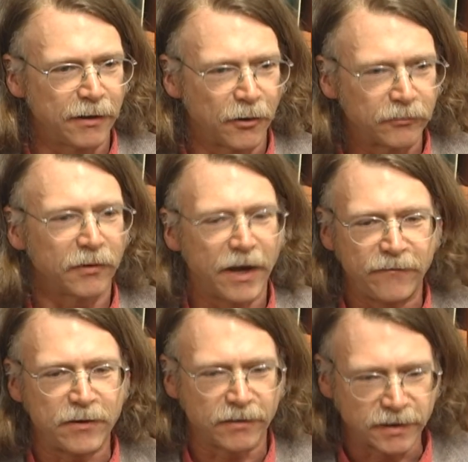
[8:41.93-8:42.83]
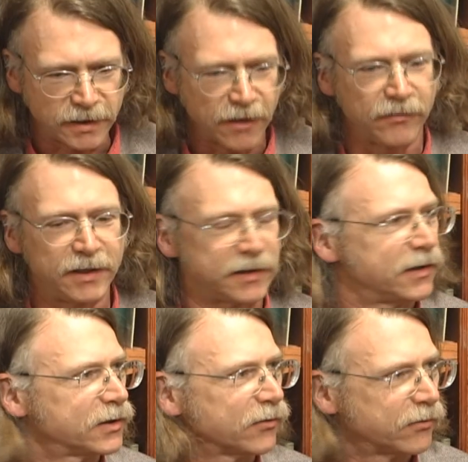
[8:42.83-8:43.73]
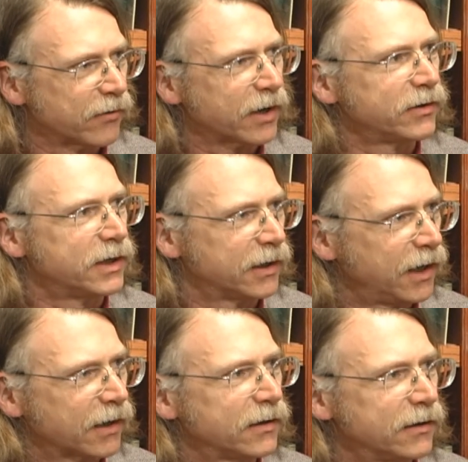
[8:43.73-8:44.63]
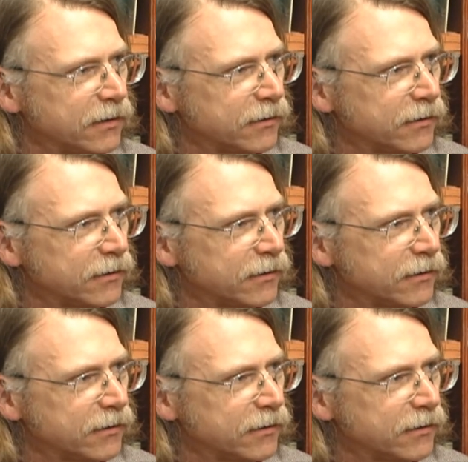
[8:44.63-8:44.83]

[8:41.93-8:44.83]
own life, you can see how these things are directly connected.